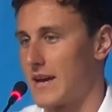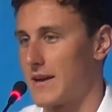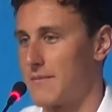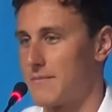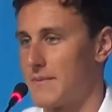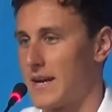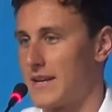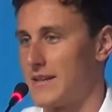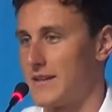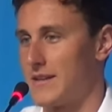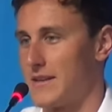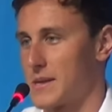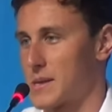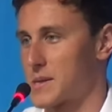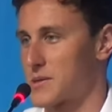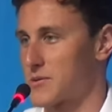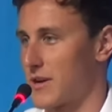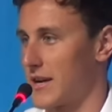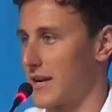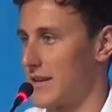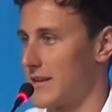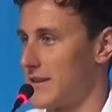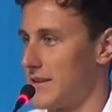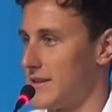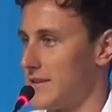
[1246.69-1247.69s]
they made the
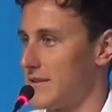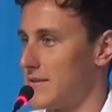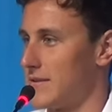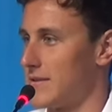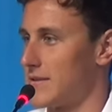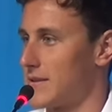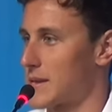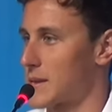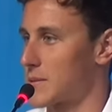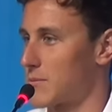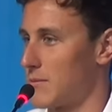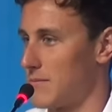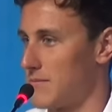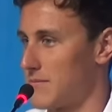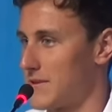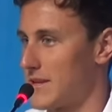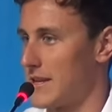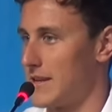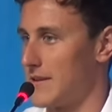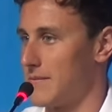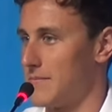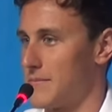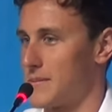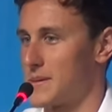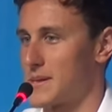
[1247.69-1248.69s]
Australian swim
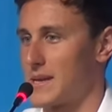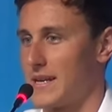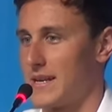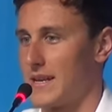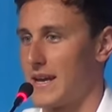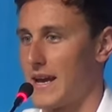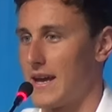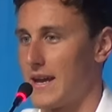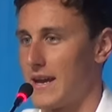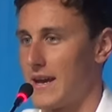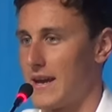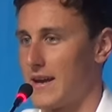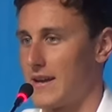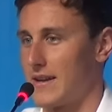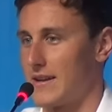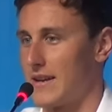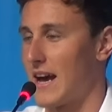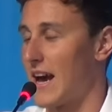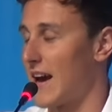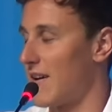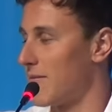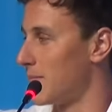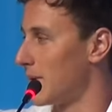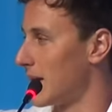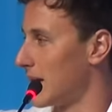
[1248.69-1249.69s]
teams and
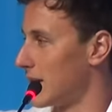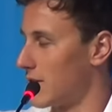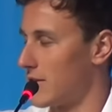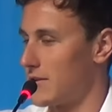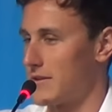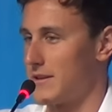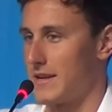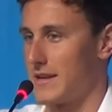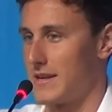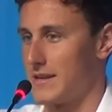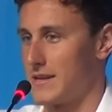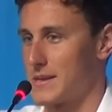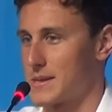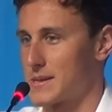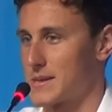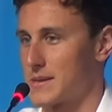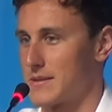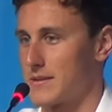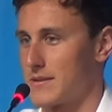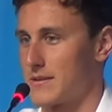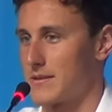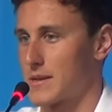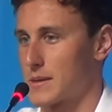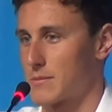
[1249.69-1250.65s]
have been on these